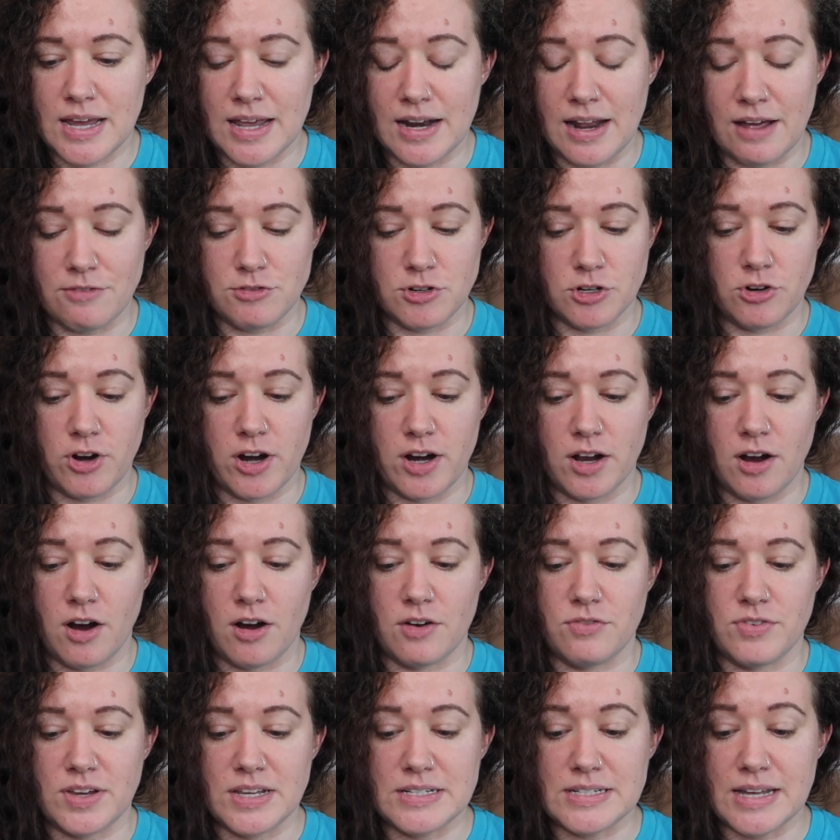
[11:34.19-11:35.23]
and after credit
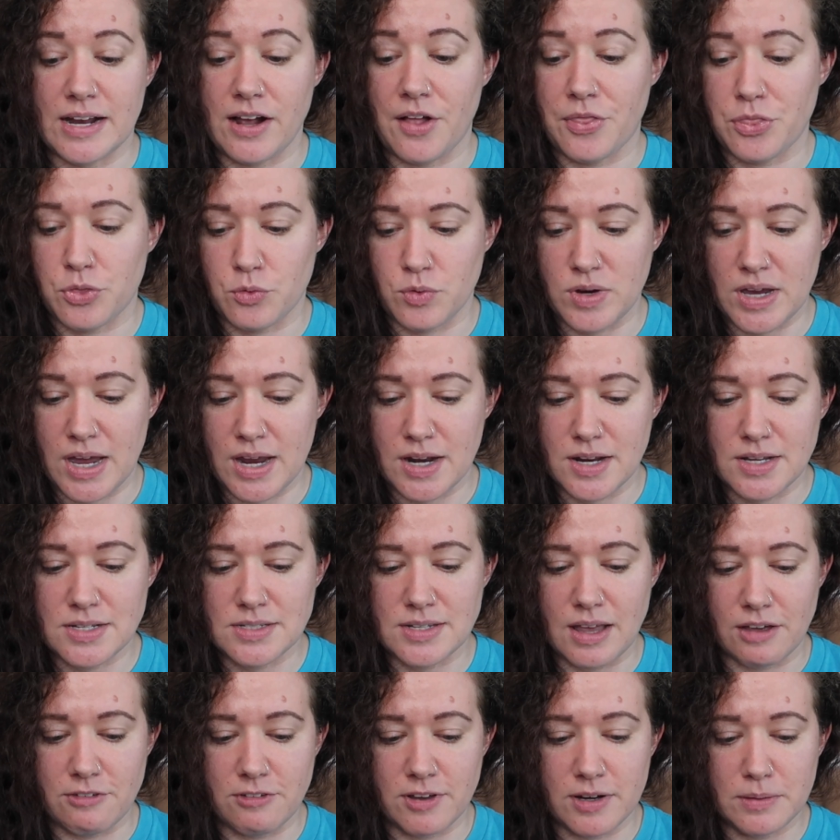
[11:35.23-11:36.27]
card fees I got
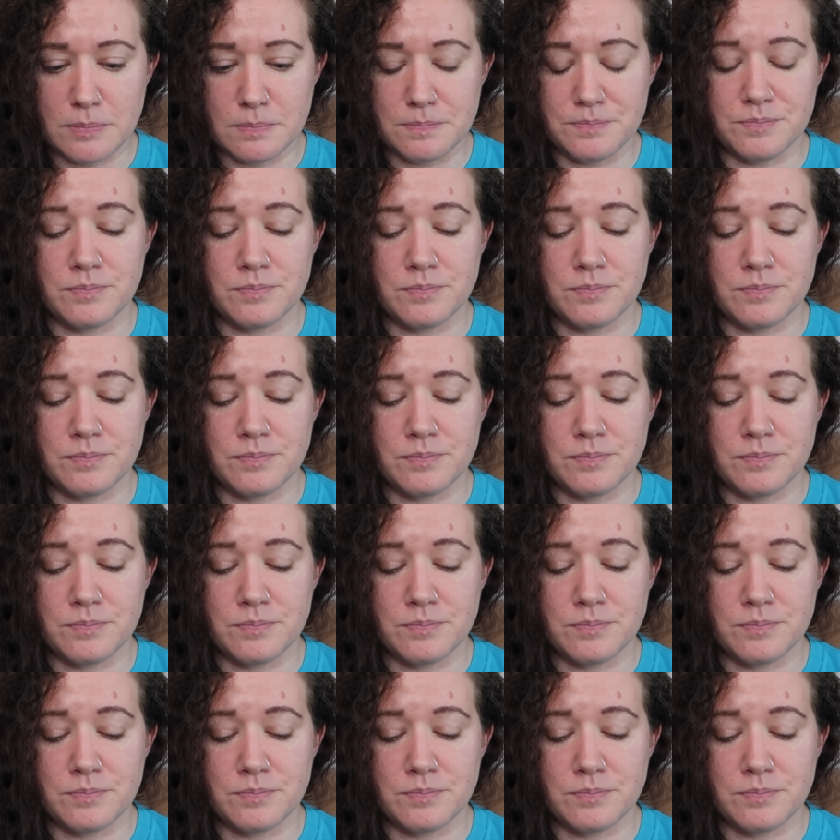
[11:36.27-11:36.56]
$3.87.